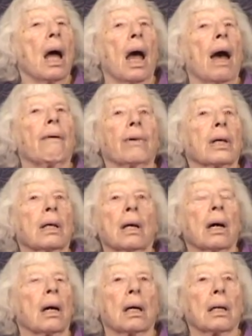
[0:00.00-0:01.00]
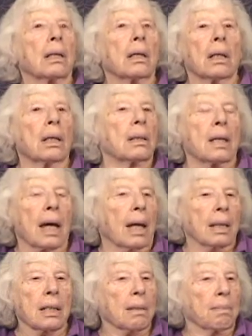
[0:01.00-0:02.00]
having gone,
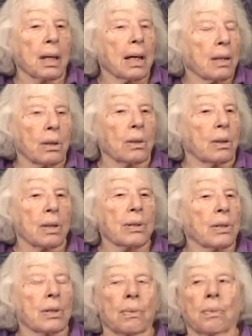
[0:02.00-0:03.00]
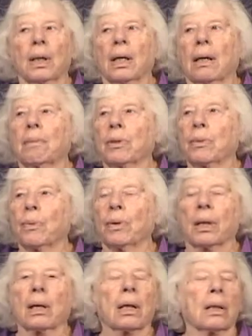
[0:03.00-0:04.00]
taken some night courses while I was
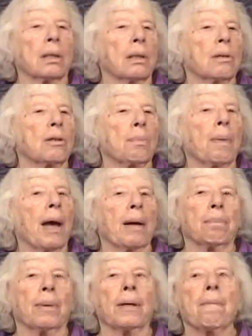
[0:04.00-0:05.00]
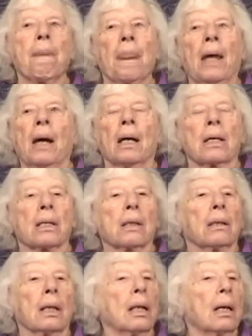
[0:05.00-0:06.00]
working in the newspaper.
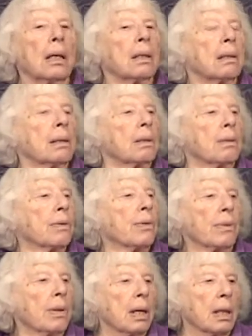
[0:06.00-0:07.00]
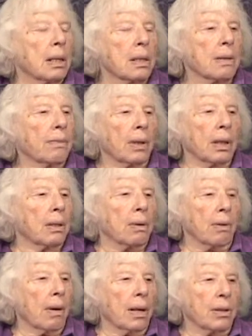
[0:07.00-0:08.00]
So I had to do three years of
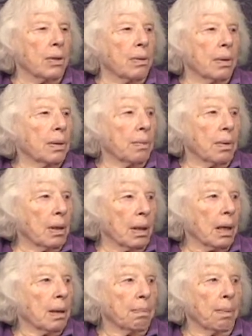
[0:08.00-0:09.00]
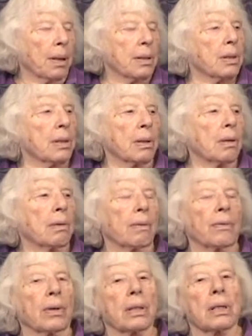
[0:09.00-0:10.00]
undergraduate work at Boston
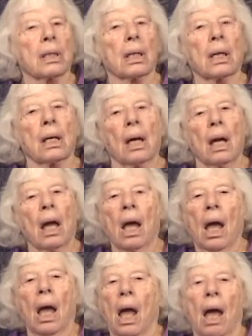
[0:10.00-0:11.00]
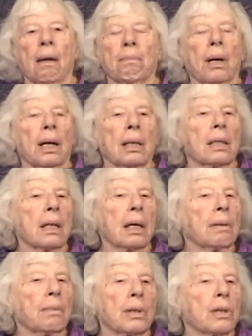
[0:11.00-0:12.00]
University. And my
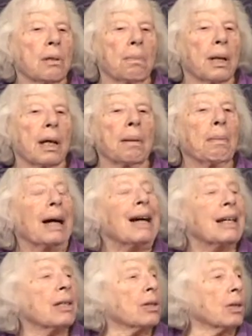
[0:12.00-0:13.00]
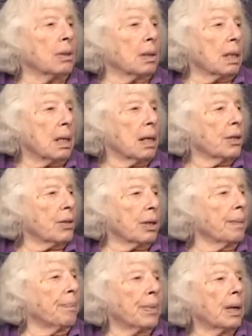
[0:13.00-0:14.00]
intent was to become a high school teacher,